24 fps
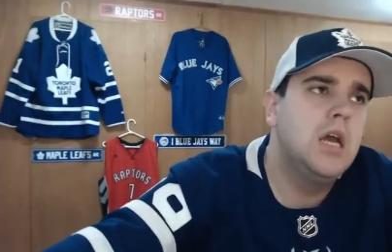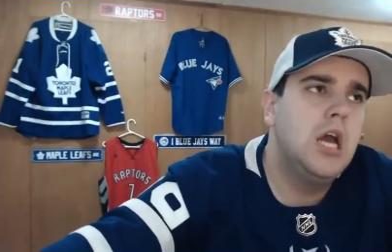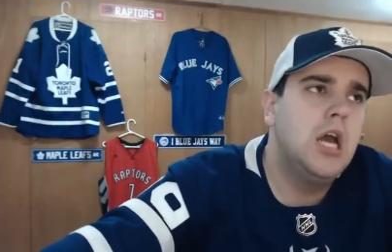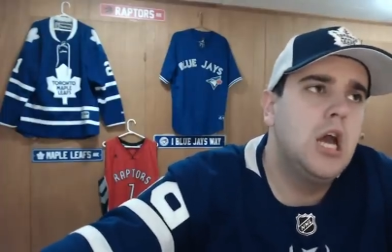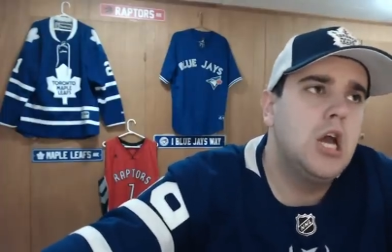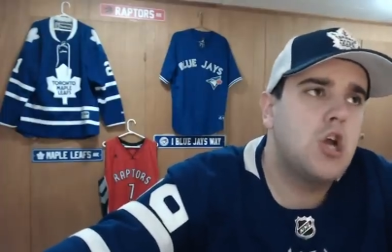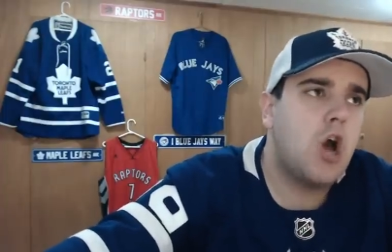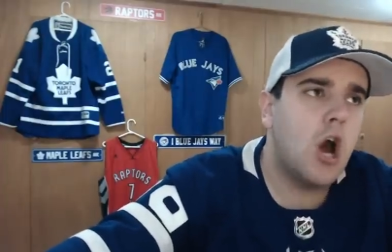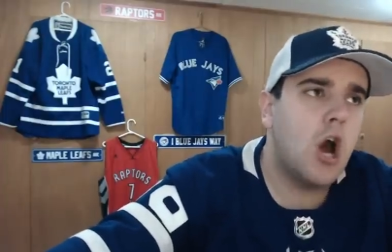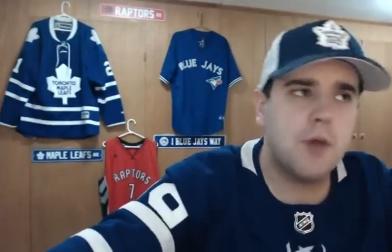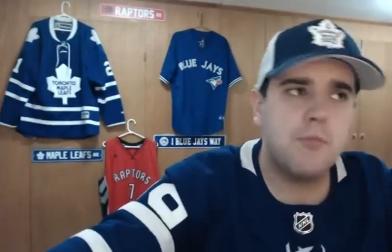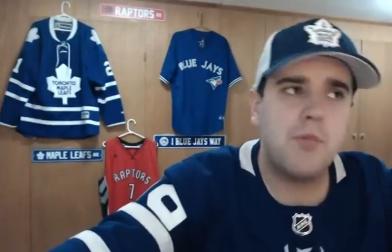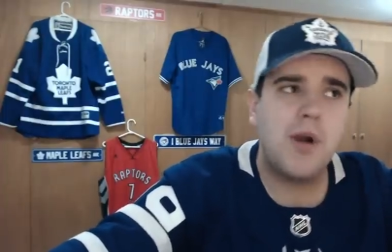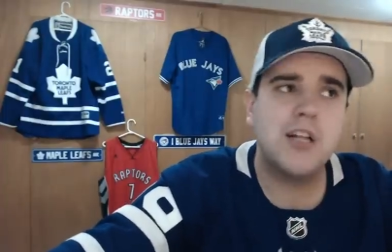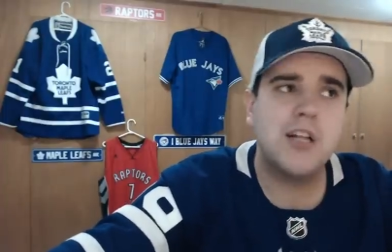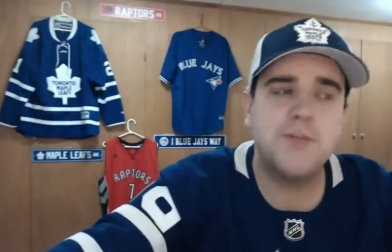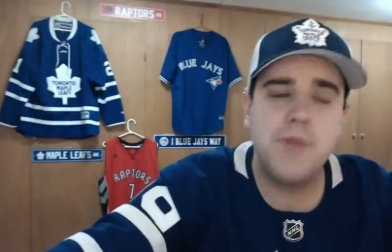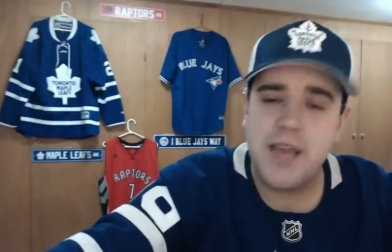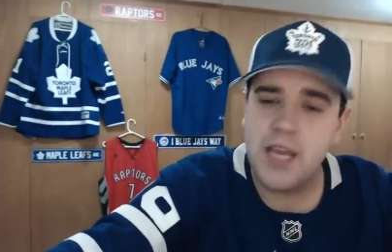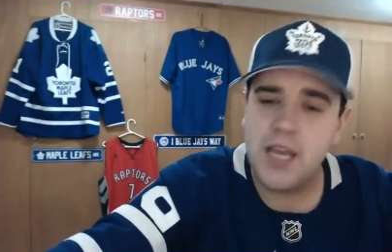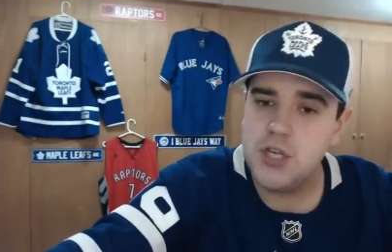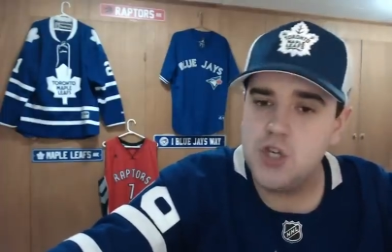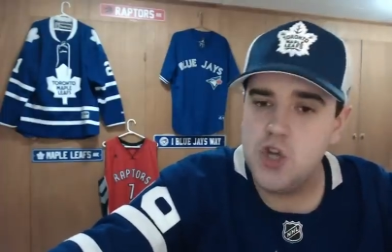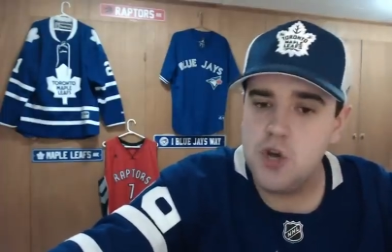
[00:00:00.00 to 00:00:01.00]
Connor Brown's
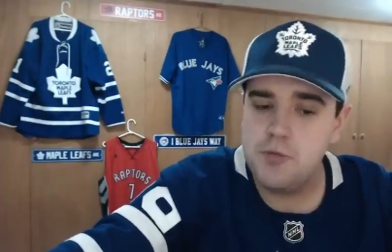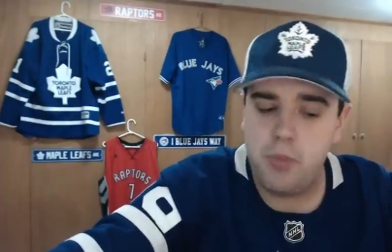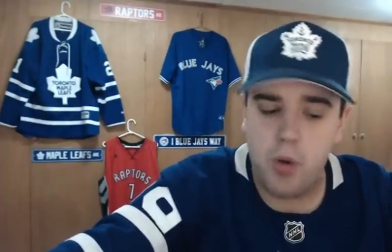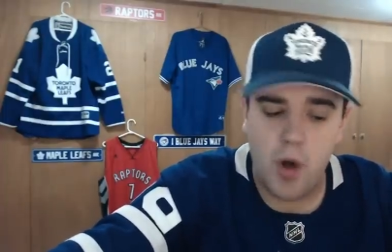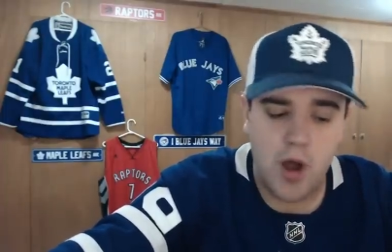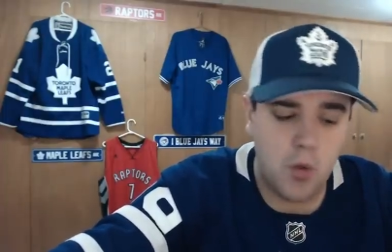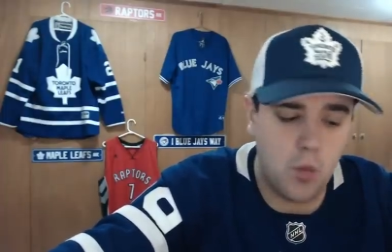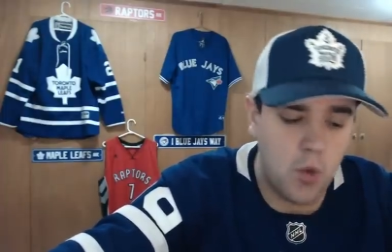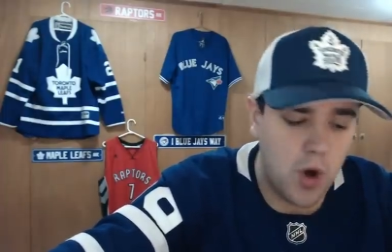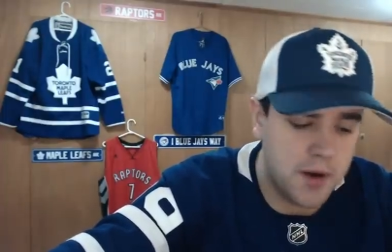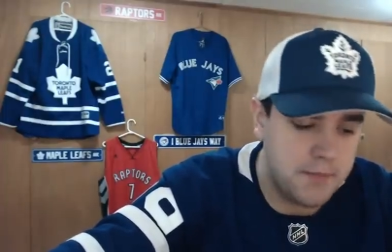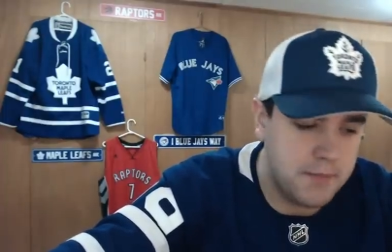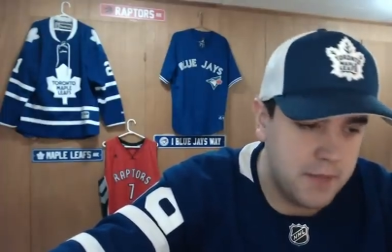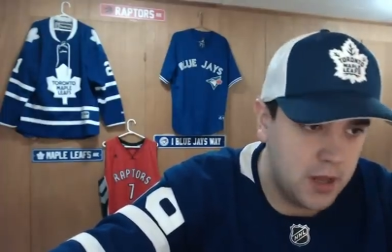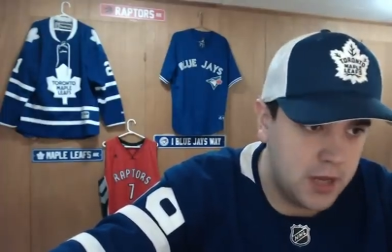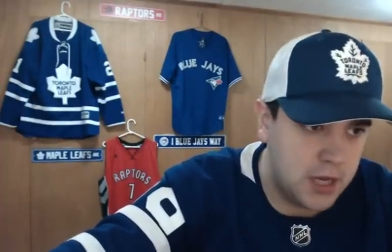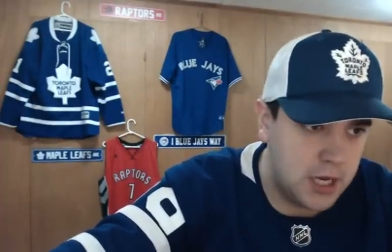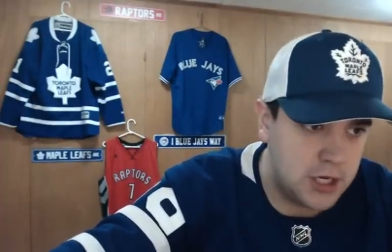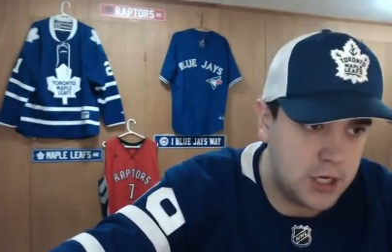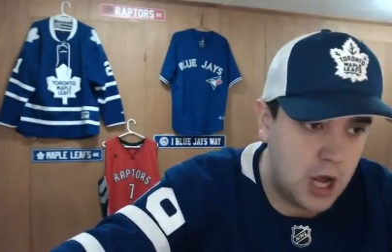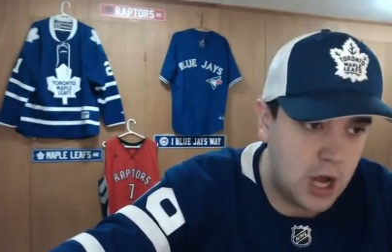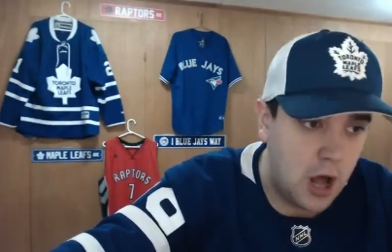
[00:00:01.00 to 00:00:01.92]
making $2.1 million,